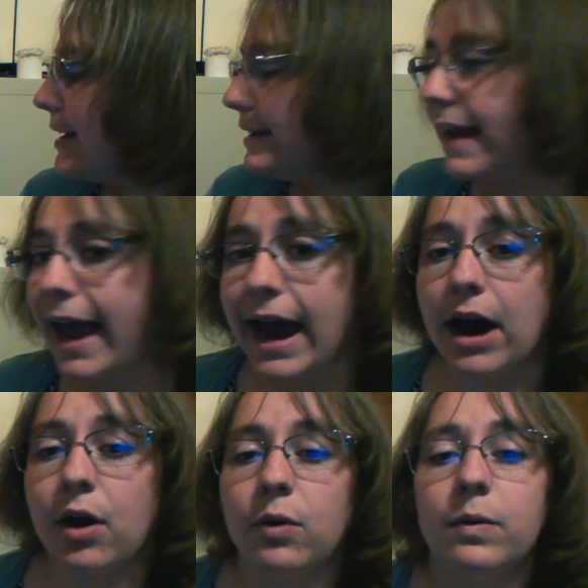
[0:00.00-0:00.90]

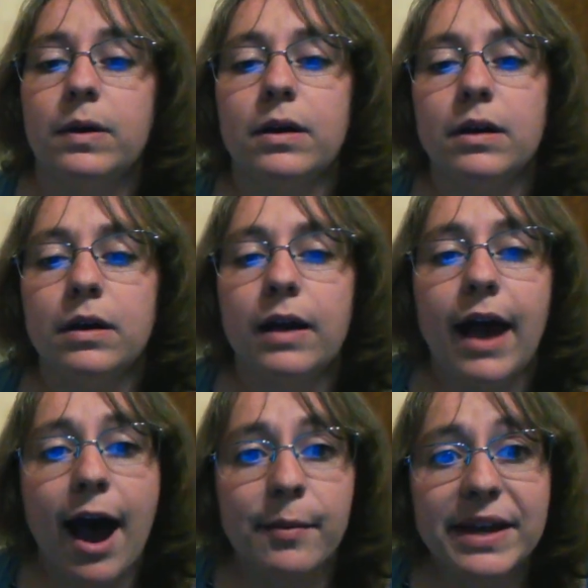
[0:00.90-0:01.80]
Now,
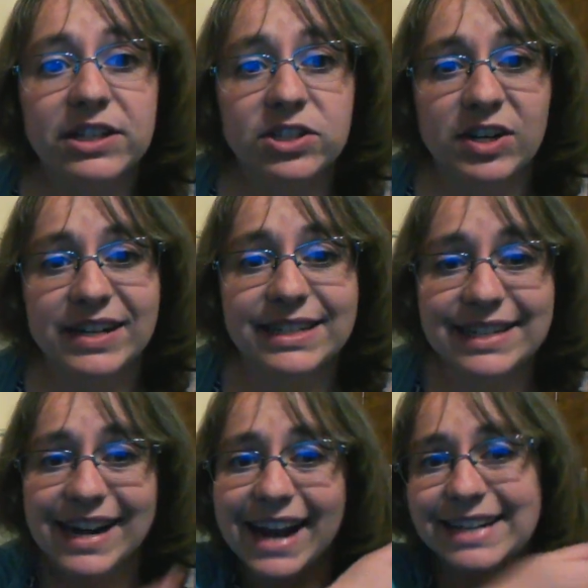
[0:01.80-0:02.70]
how many students
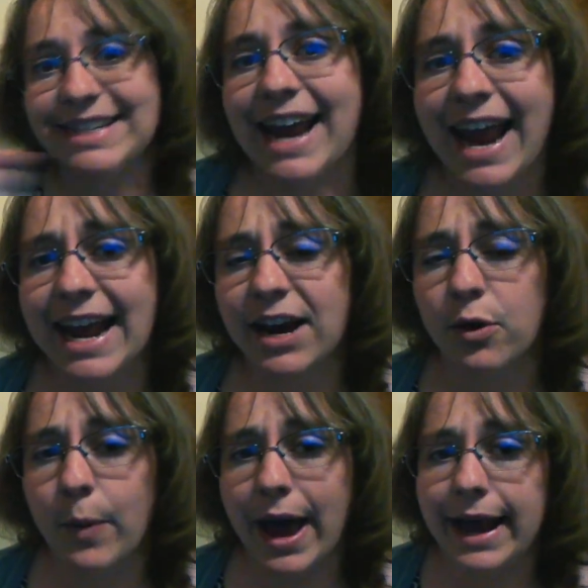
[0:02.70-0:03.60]
did I take
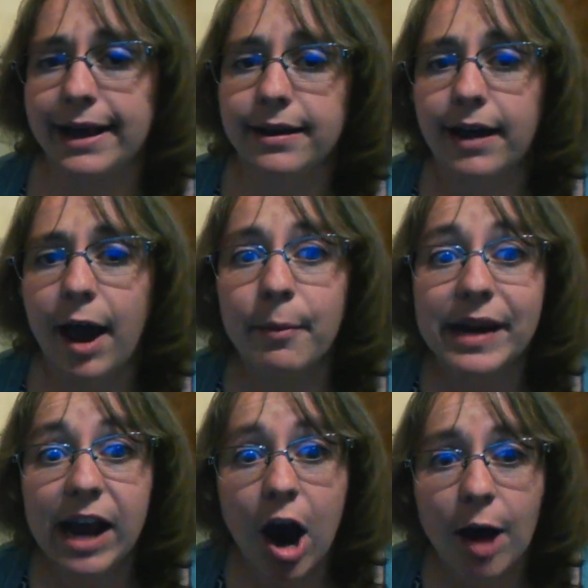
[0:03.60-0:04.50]
away? How
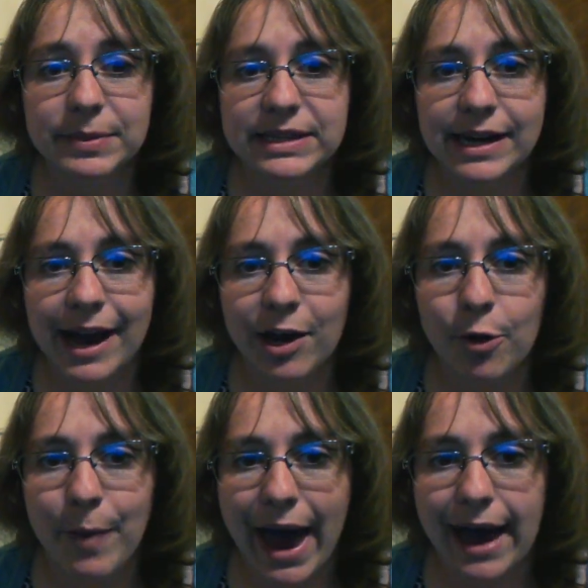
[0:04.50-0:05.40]
many hops did I
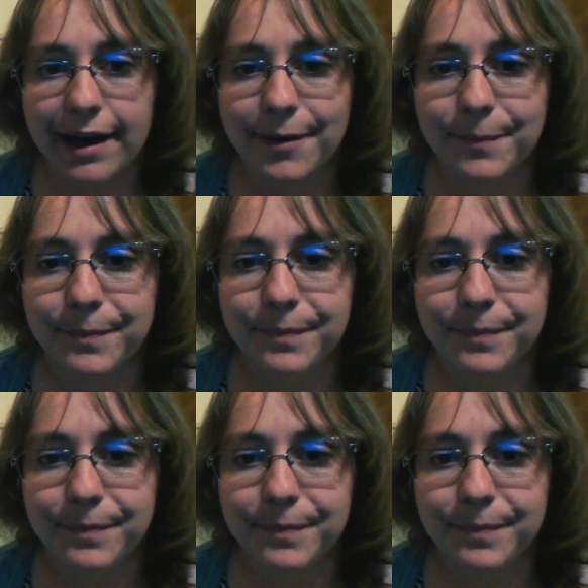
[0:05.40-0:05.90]
go back?